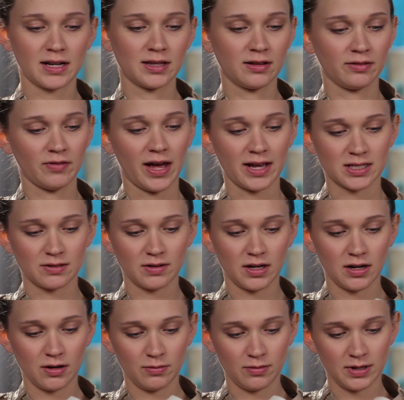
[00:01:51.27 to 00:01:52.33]
in the last
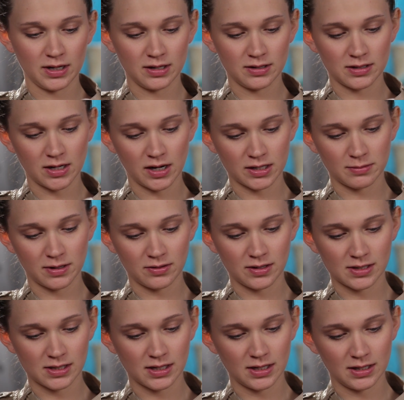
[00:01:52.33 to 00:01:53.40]
video we talked about
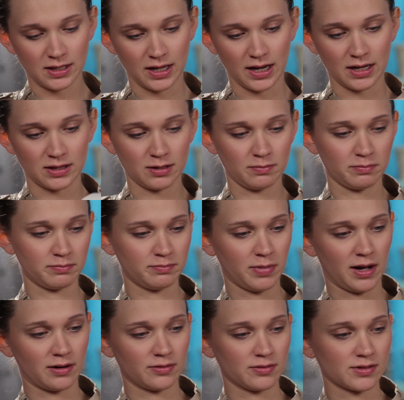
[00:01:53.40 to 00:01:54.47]
this in, like, the
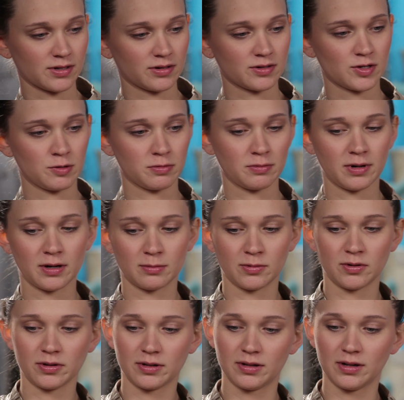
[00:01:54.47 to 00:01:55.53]
bottles are super
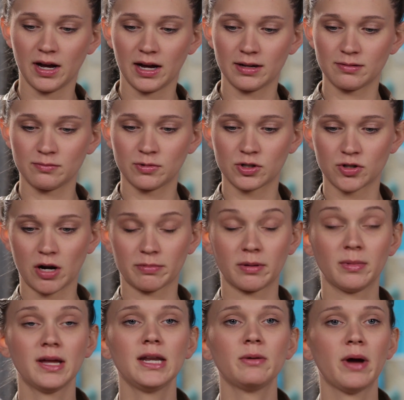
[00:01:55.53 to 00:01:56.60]
breakable and I would drop them.
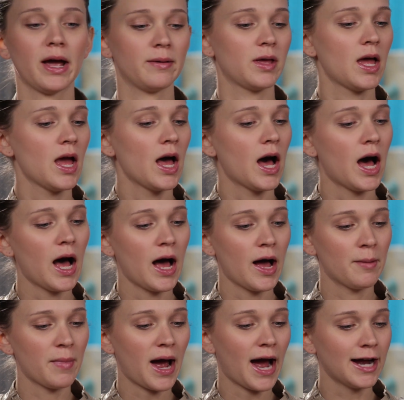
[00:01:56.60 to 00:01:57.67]
Anyway,
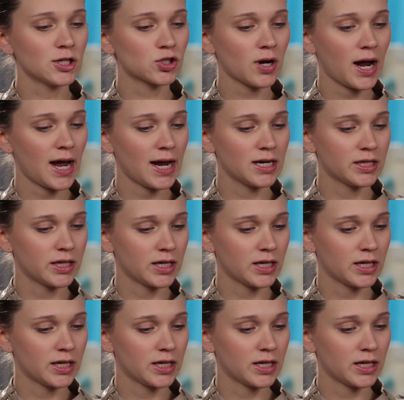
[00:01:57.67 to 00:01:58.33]
I tried